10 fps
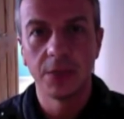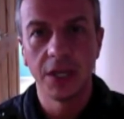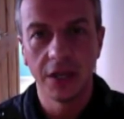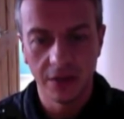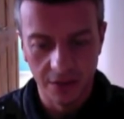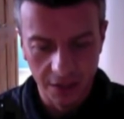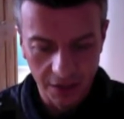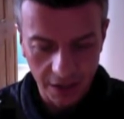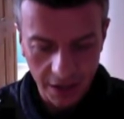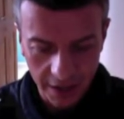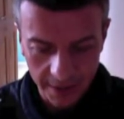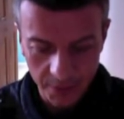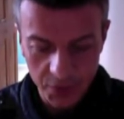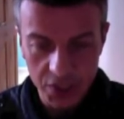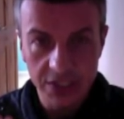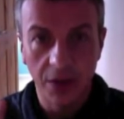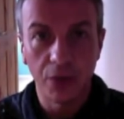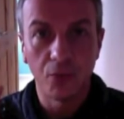I mean, you know, she's like,